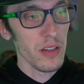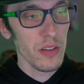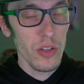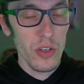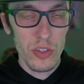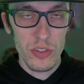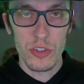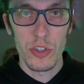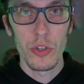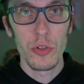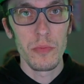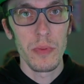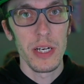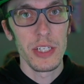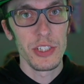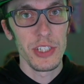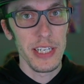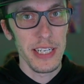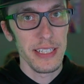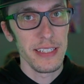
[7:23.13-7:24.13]
look too
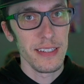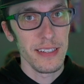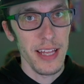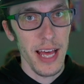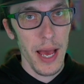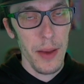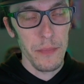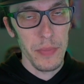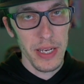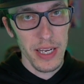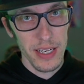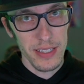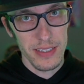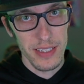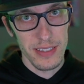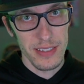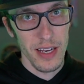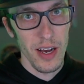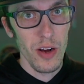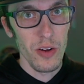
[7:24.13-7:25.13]
much into that because
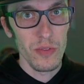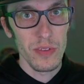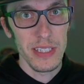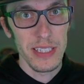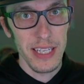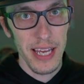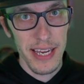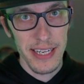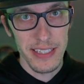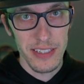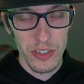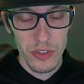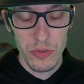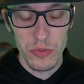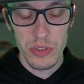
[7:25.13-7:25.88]
it's only day 2.